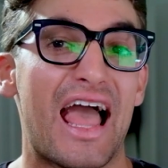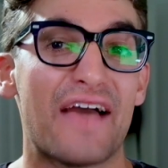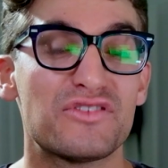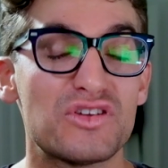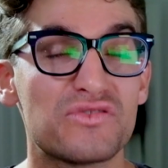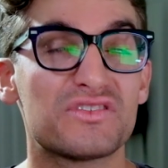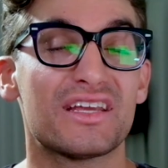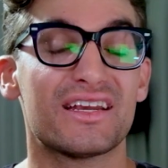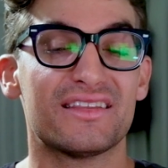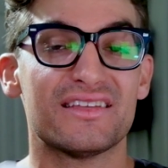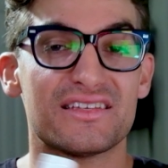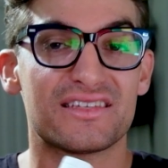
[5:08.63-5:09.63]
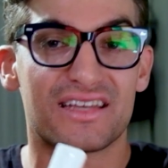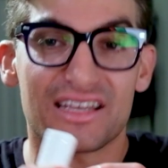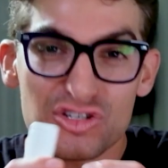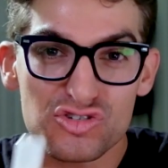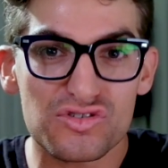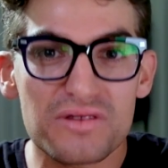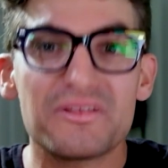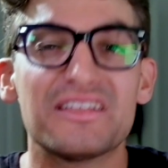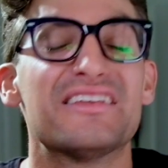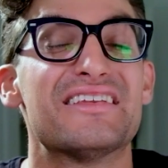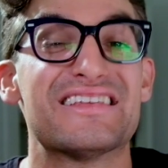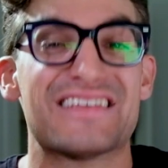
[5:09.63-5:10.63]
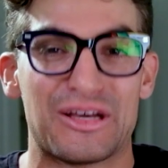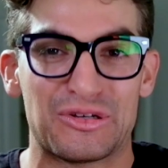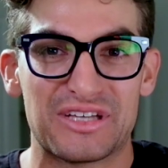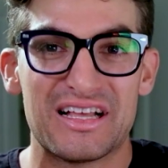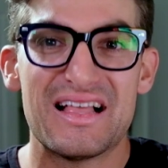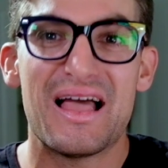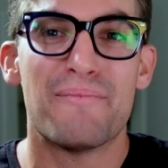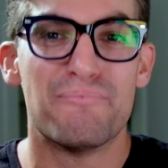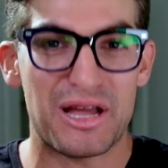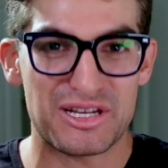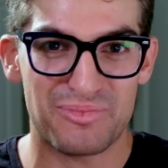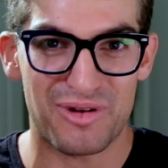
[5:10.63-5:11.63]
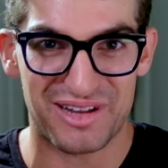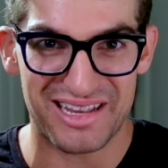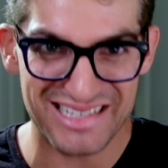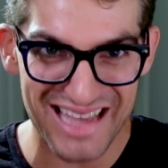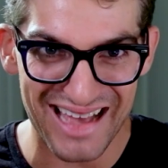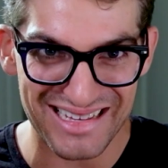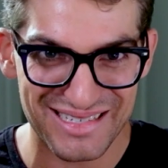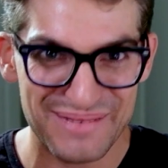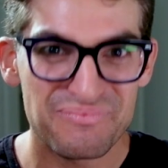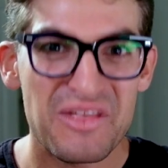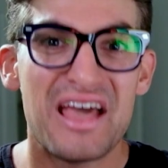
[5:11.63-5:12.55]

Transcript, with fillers: as you've seen in these extremely detailed benchmarking tests.